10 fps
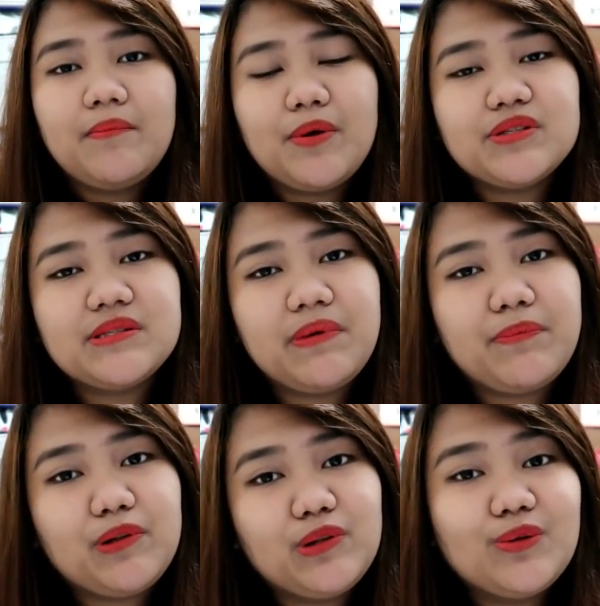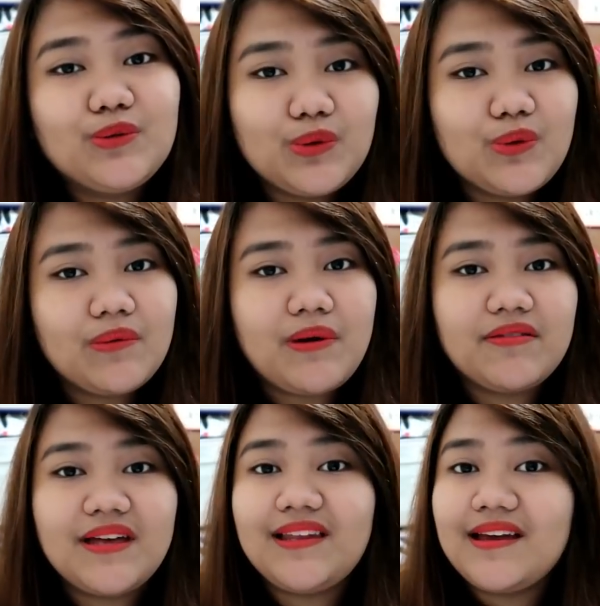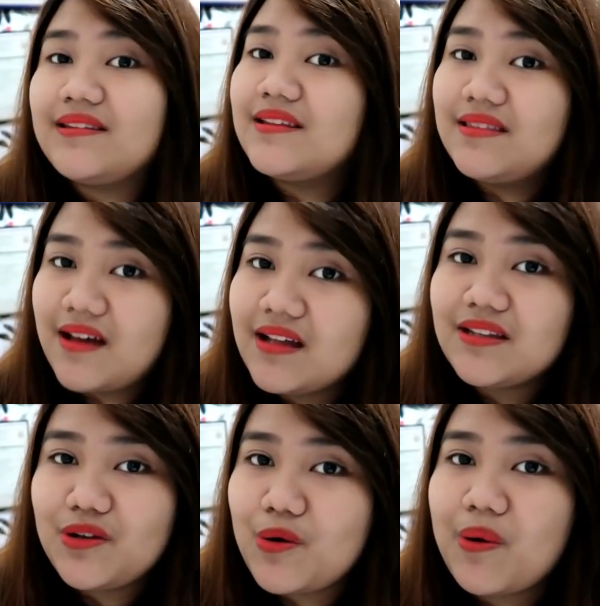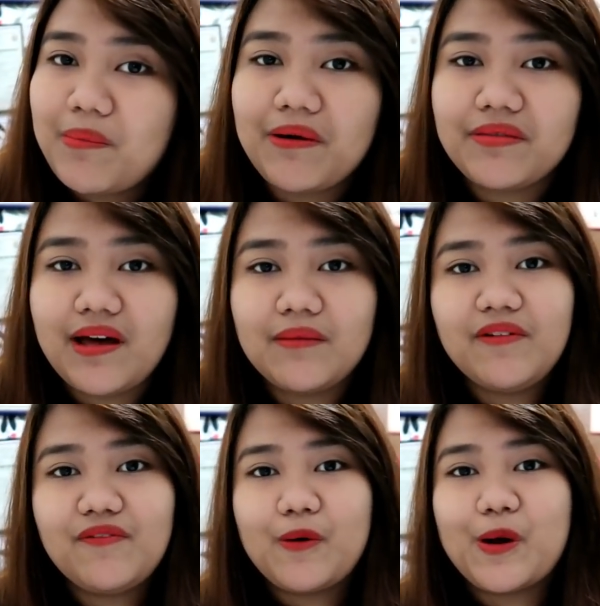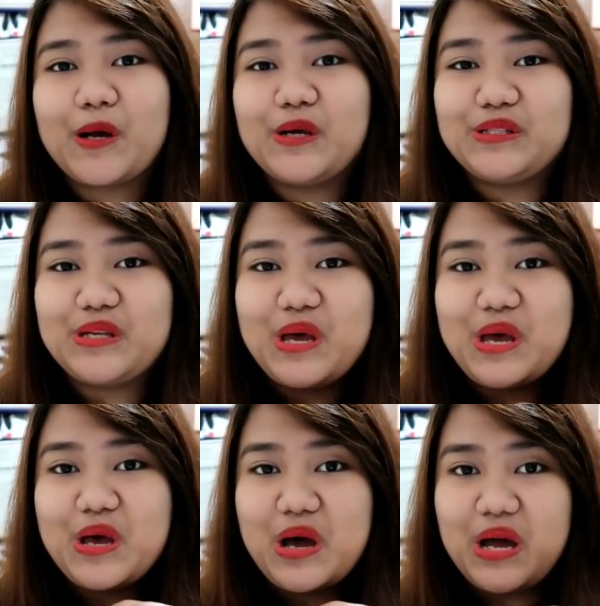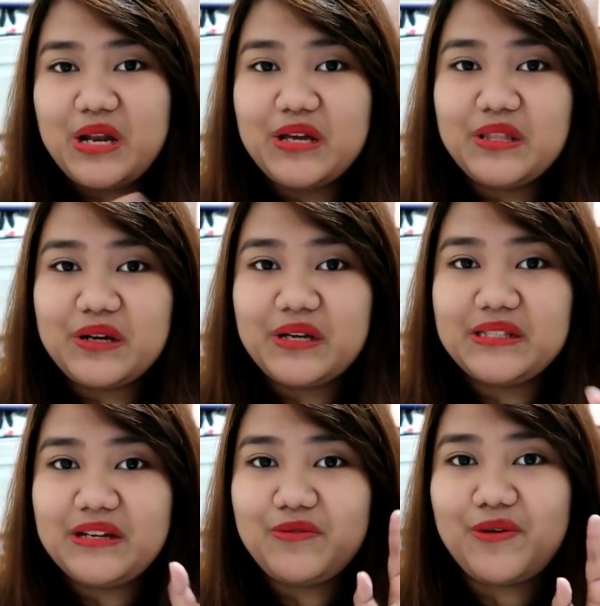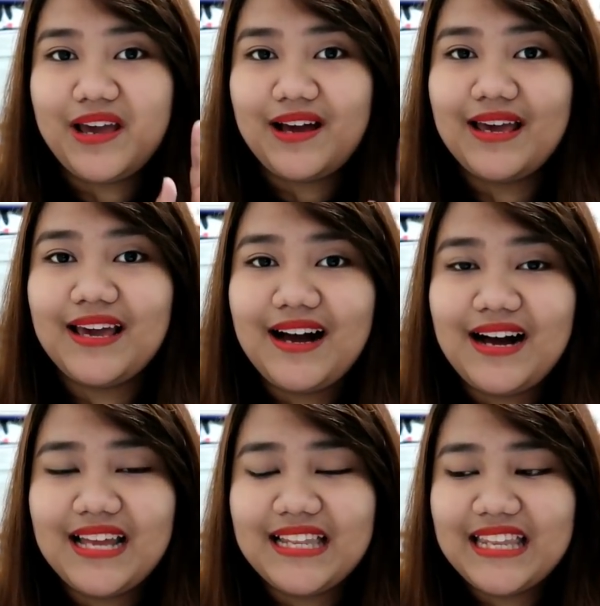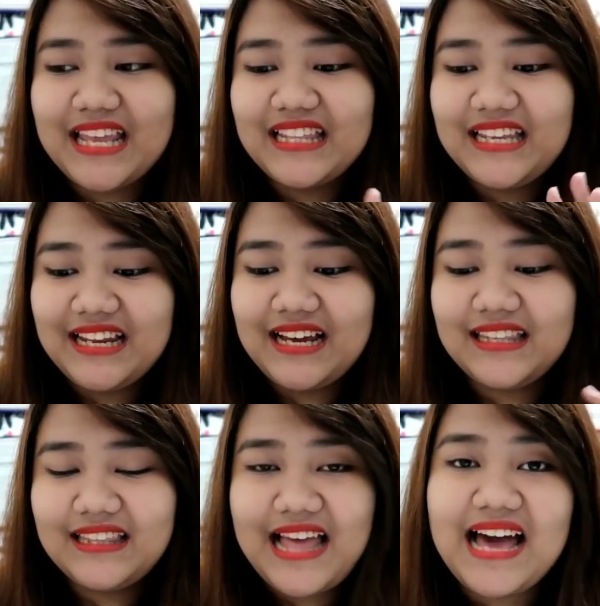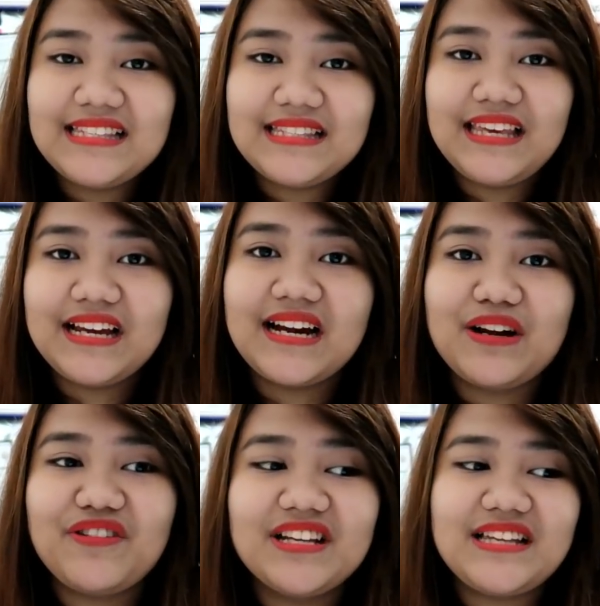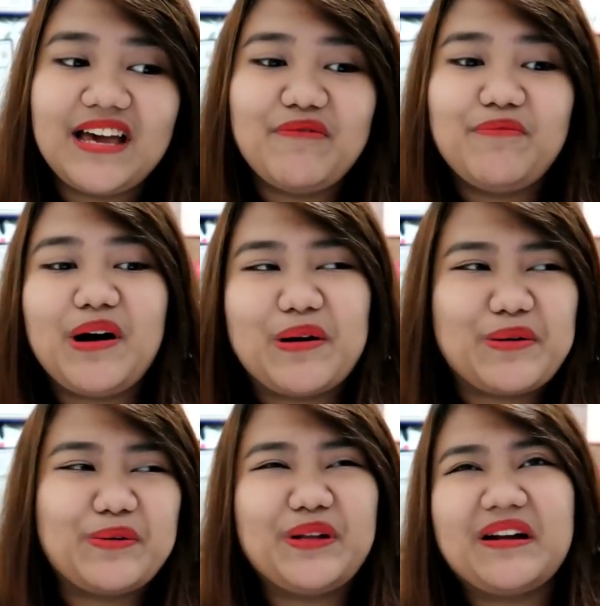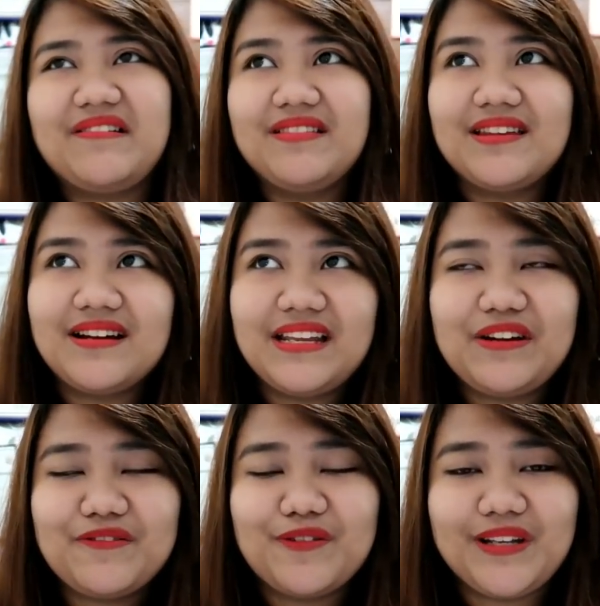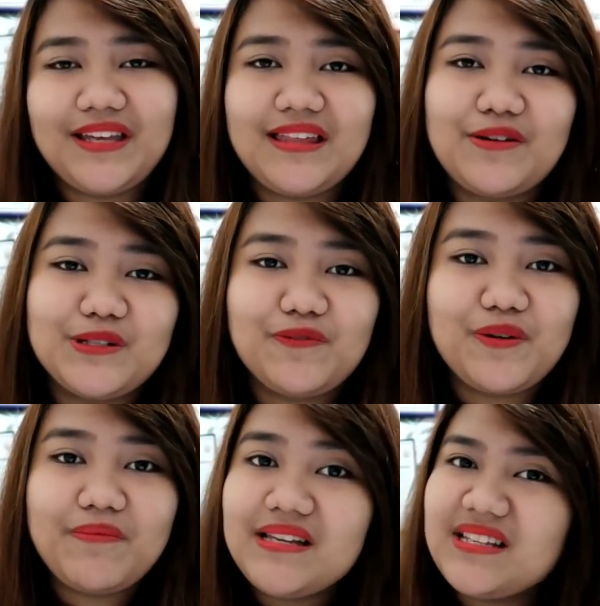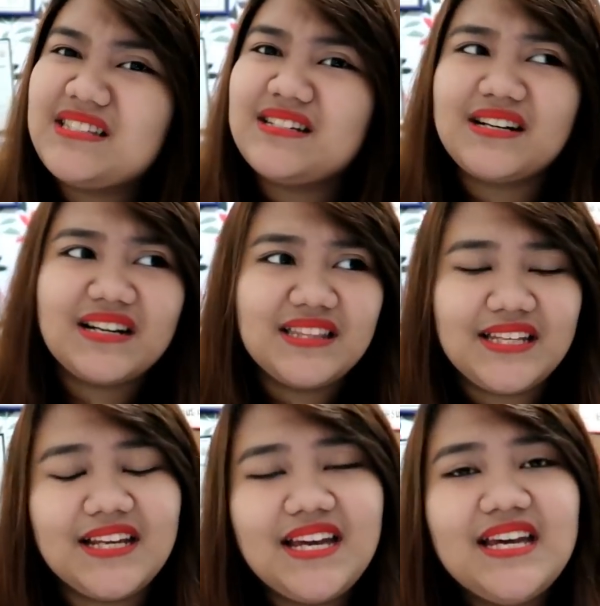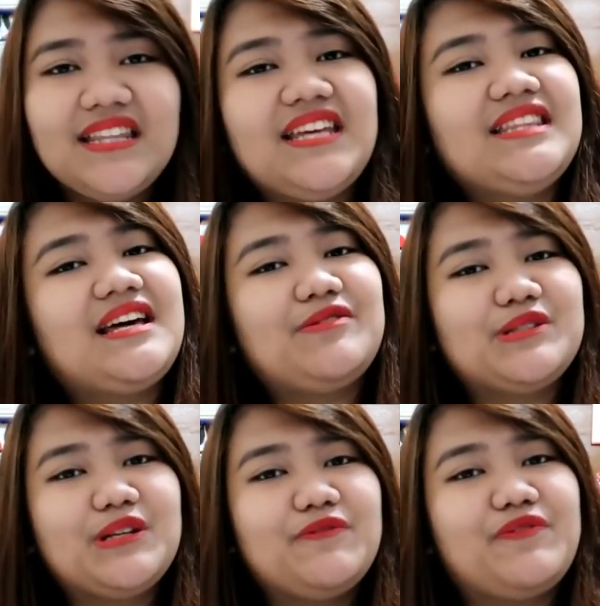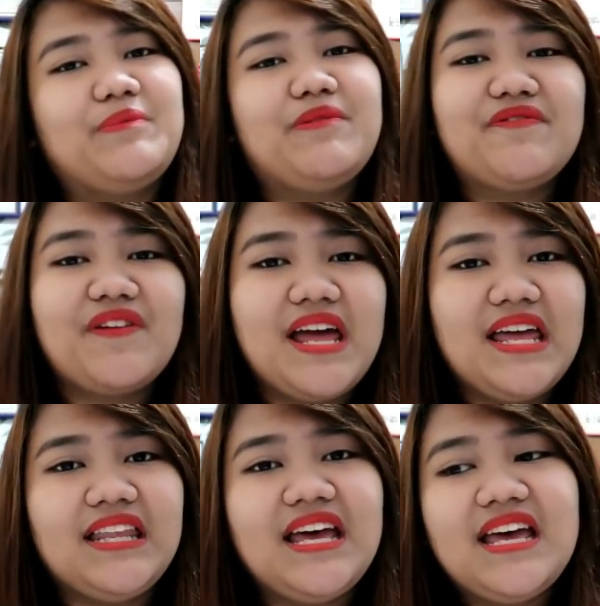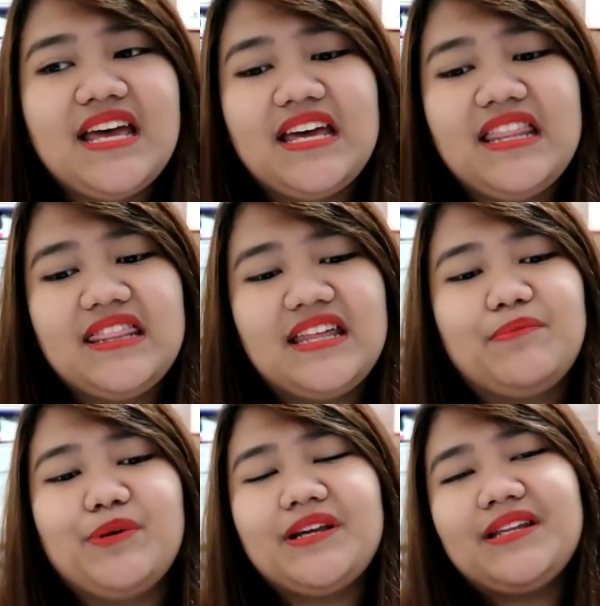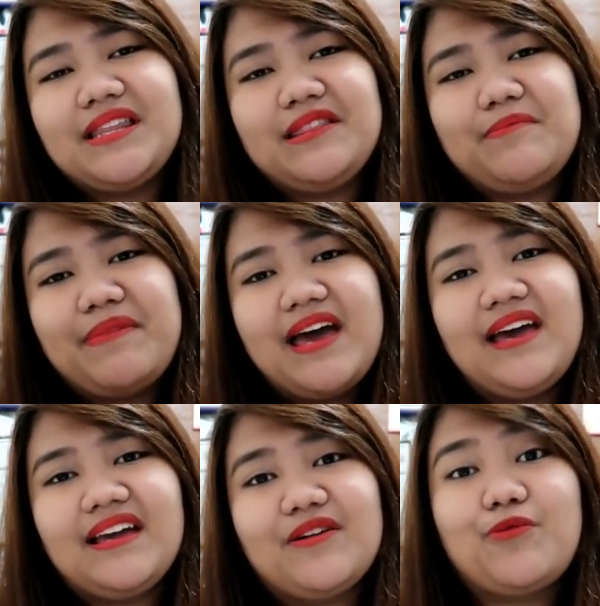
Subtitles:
Most people don't know about that. I did not know about that before, because another reason why I got denied last year was I borrowed around 30,000 or 40,000 from my sister, and then 10,000 from a friend, and then put it in the bank.